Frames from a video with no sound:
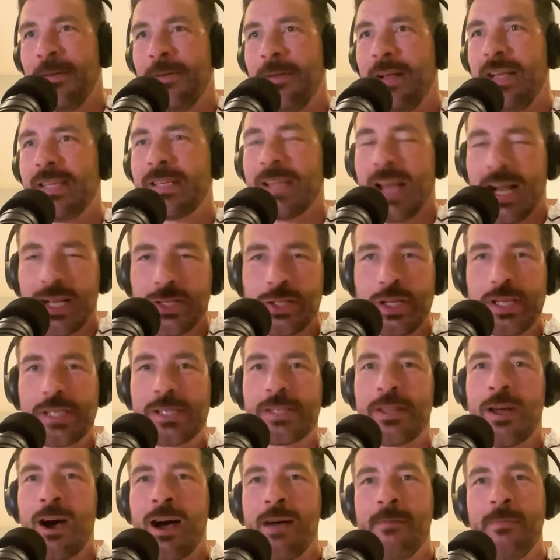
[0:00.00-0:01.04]
It's RG
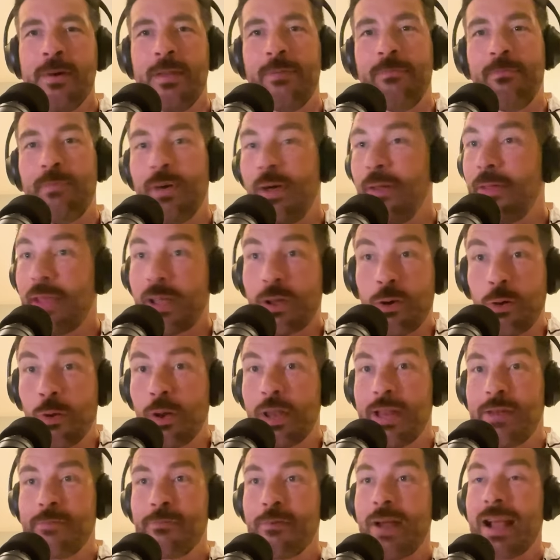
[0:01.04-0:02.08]
Snyman, but they're
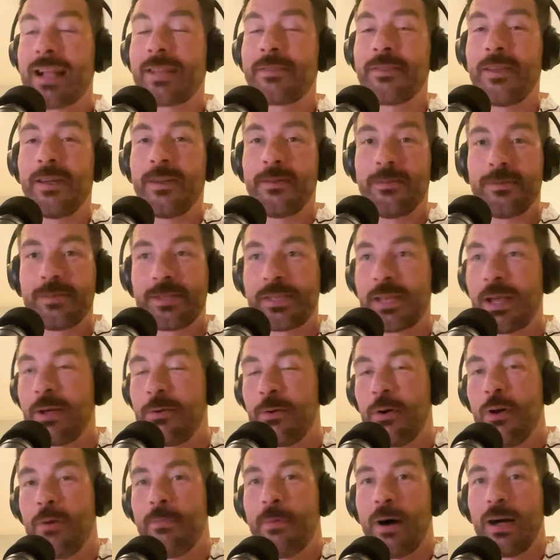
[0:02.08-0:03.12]
calling him Ragnar, so
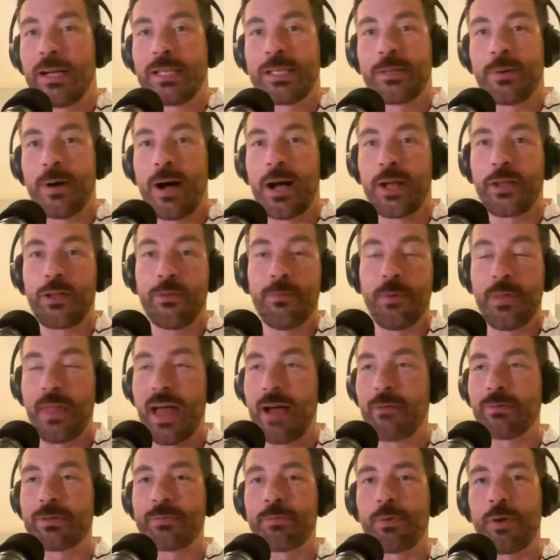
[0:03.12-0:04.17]
who am I to argue? But
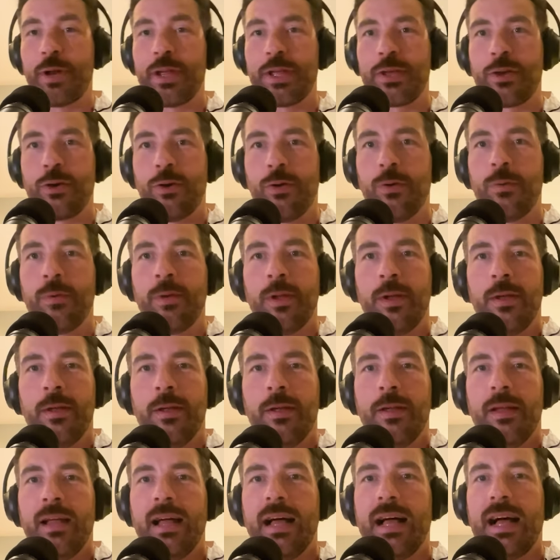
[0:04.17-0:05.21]
that was pretty cool.
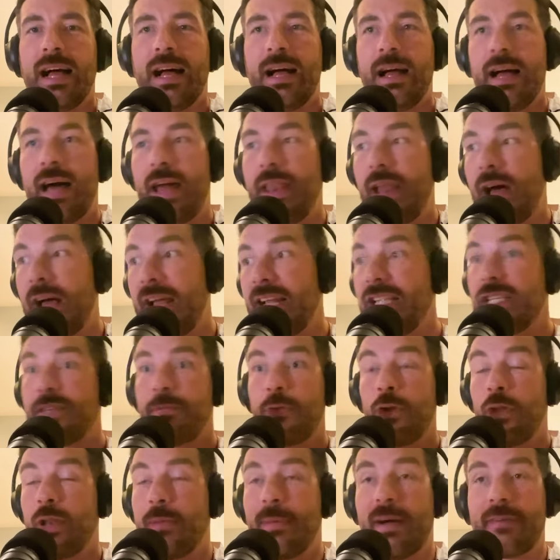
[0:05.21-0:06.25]
And I
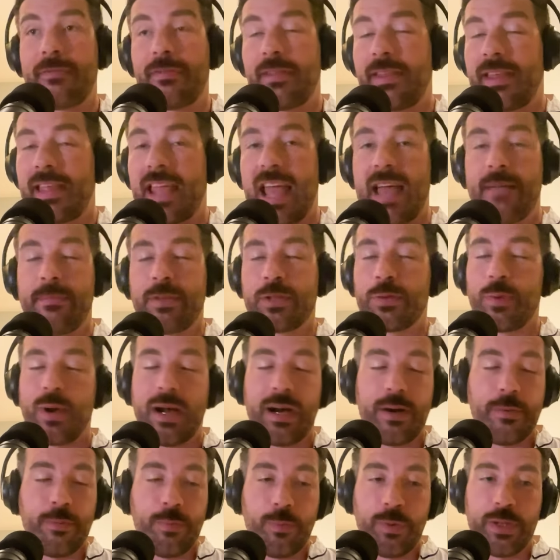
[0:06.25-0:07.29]
interviewed him after the game as
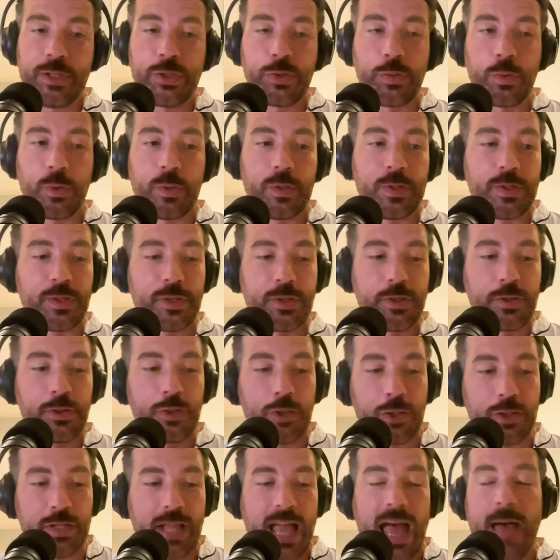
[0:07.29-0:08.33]
well, which was
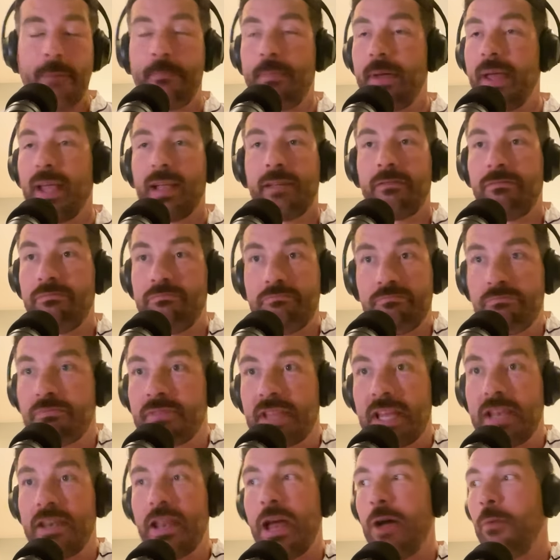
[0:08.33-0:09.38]
just epic.
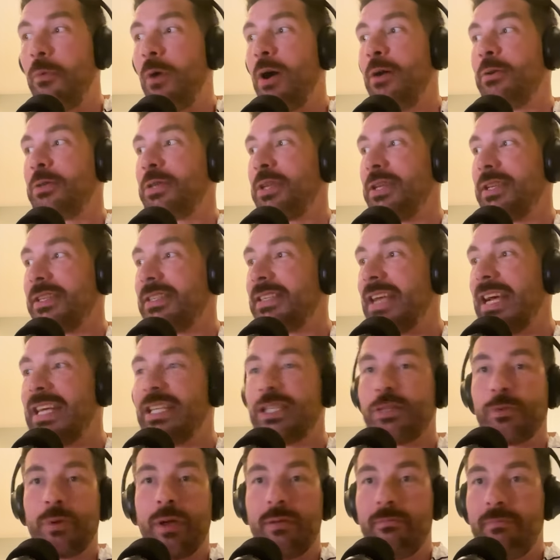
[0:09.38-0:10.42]
Didn't know what I was going to say
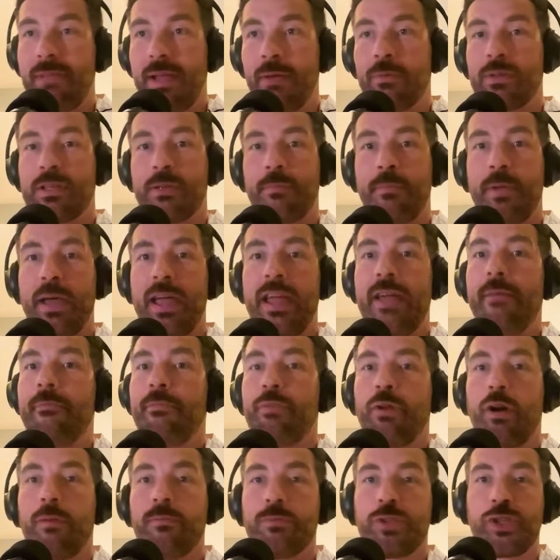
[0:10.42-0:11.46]
to him. It was a bit
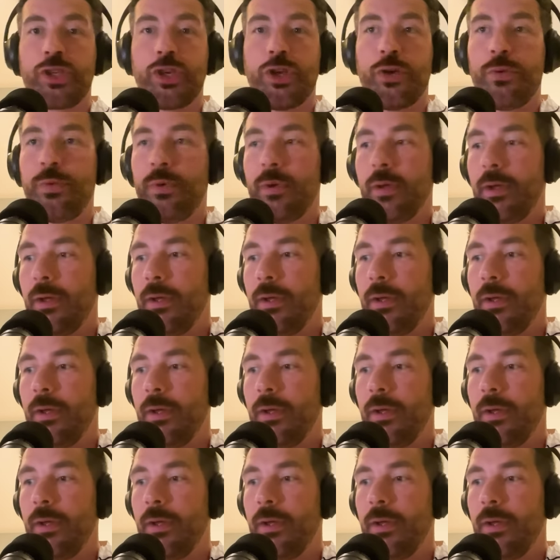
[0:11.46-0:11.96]
impromptu.